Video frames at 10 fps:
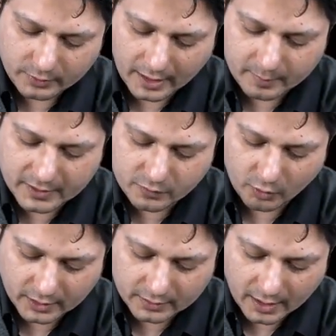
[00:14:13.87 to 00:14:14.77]
that means
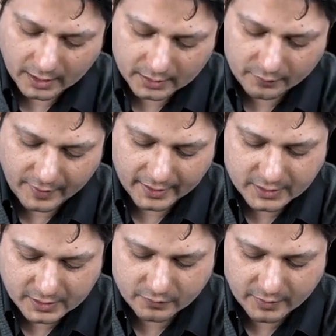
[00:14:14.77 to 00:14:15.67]
what are the other
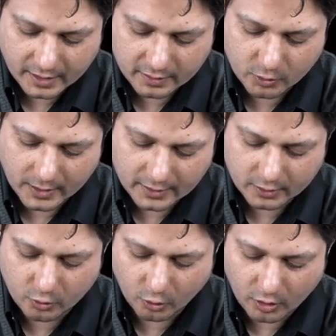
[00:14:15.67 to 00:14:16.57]
fractures where you
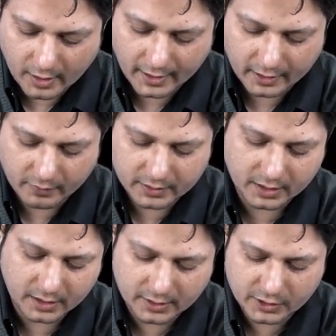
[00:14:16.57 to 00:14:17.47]
can go ahead with
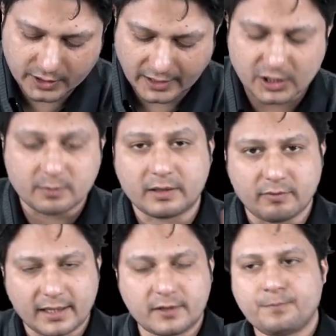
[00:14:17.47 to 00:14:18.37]
the tension bend
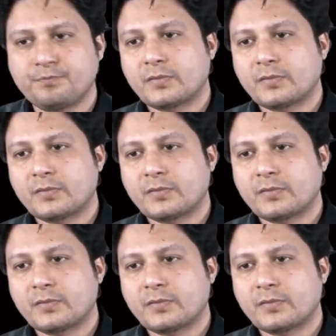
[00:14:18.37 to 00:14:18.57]
wiring,